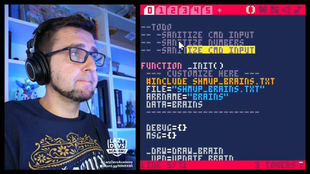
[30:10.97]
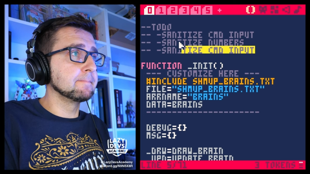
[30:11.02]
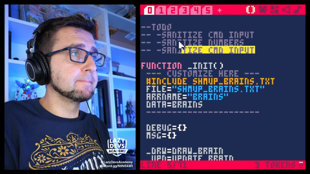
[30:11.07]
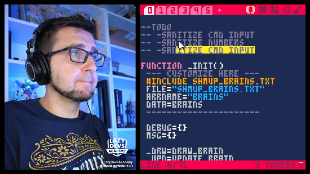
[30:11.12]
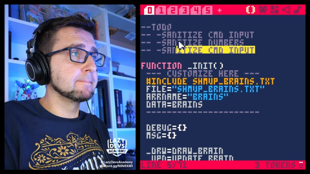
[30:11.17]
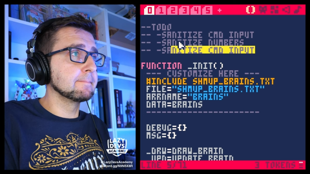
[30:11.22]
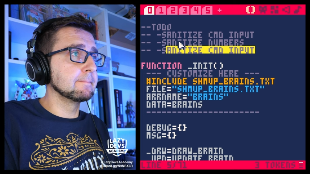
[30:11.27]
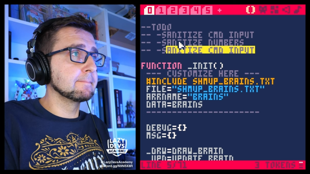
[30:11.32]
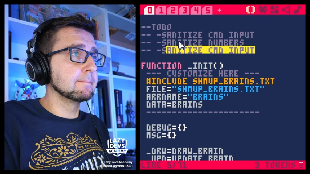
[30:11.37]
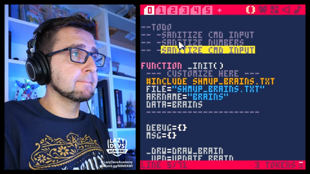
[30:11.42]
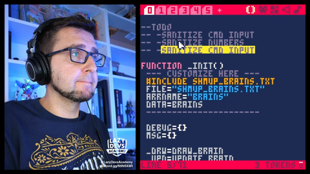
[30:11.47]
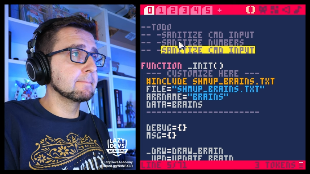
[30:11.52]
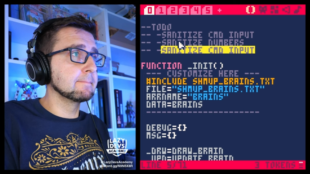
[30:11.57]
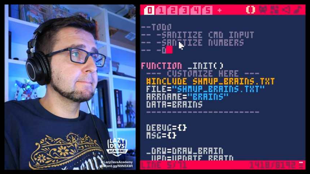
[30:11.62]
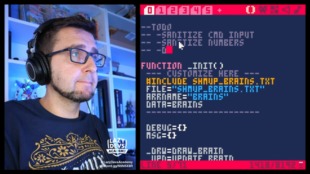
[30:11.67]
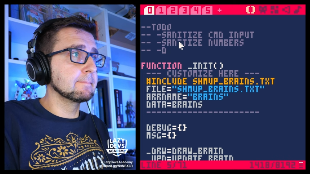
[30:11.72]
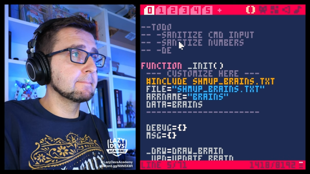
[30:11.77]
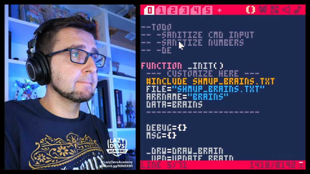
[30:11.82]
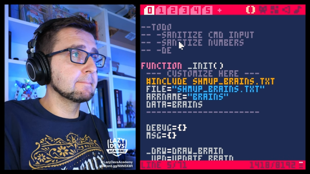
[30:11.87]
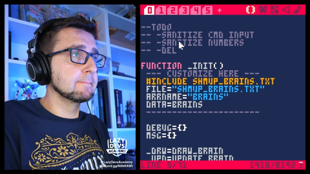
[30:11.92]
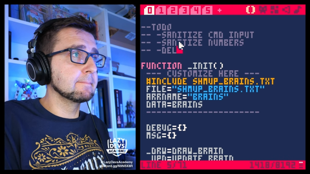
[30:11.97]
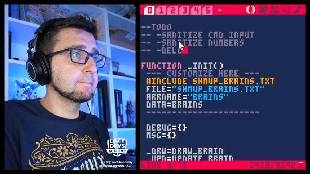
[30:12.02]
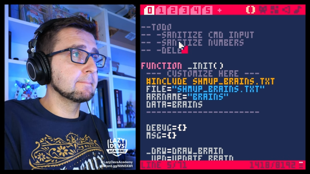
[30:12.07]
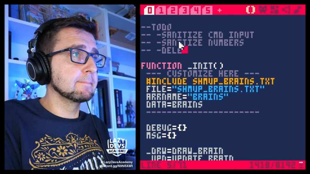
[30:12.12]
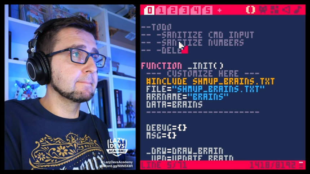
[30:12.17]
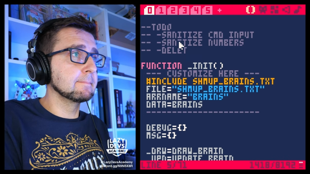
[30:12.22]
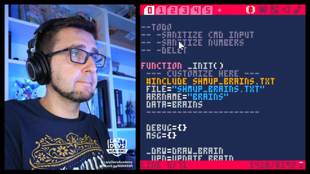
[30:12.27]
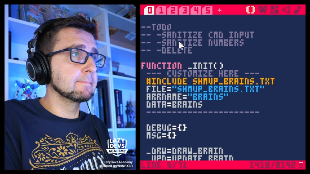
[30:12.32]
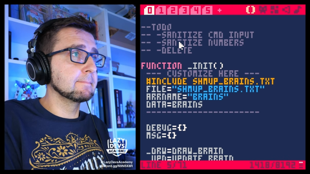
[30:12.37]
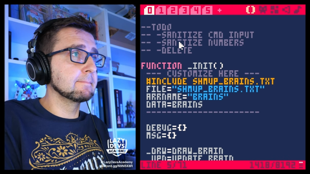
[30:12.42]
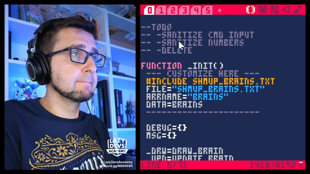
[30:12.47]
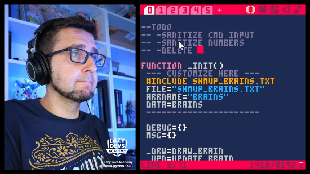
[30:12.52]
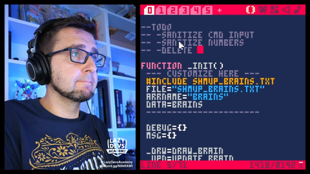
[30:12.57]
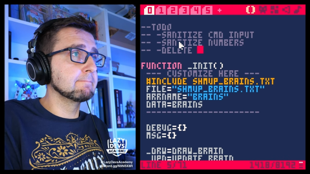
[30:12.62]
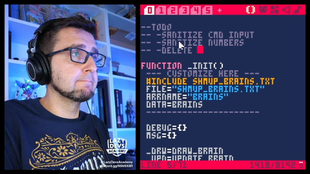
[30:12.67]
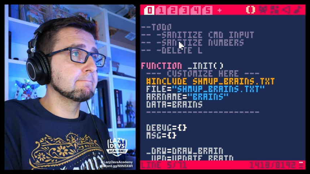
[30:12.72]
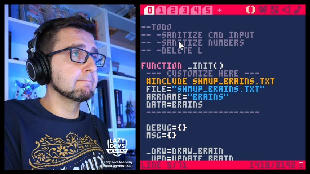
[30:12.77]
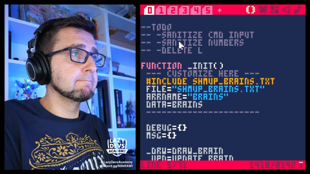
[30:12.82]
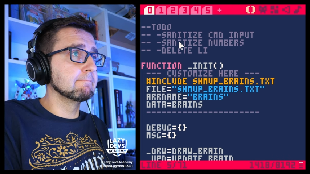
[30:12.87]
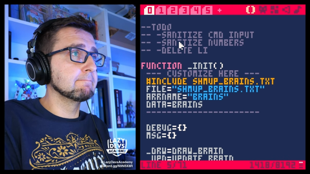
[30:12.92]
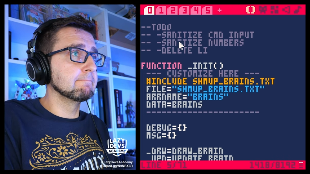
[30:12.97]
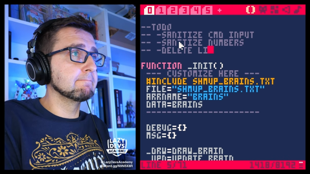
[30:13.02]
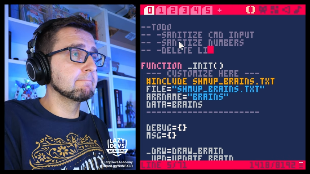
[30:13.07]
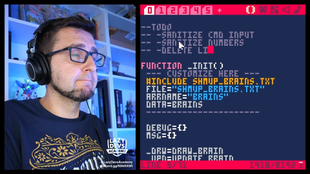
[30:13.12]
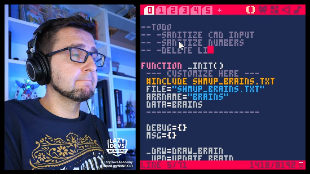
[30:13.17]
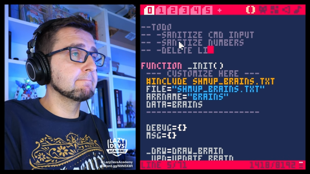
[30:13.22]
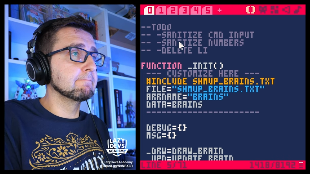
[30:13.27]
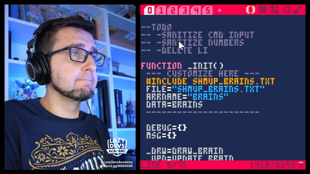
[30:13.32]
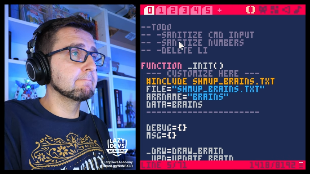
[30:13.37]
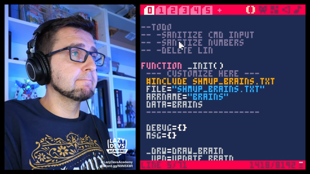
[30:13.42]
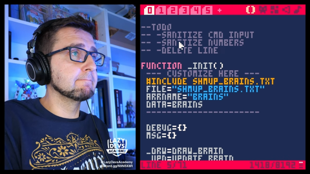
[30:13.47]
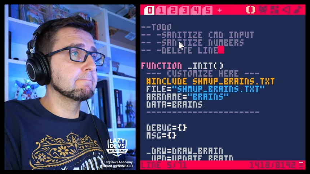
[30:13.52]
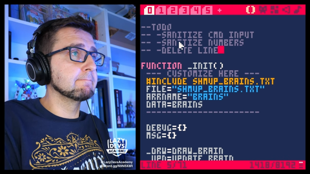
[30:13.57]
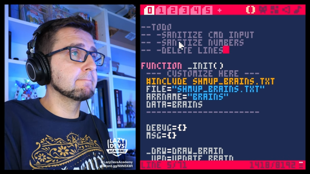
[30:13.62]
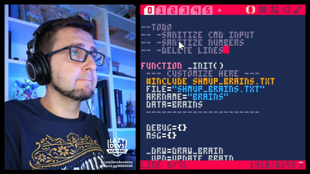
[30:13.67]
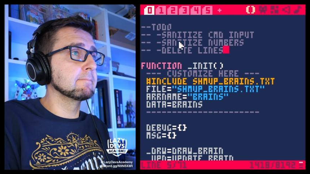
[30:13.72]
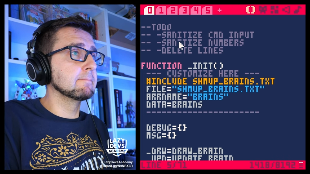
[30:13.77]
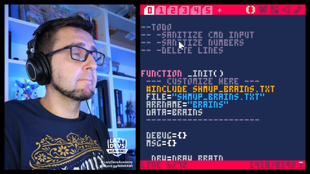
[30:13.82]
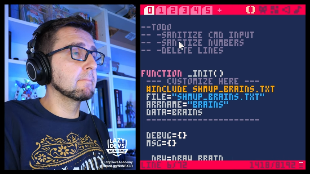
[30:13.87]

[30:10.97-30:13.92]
(no one is talking)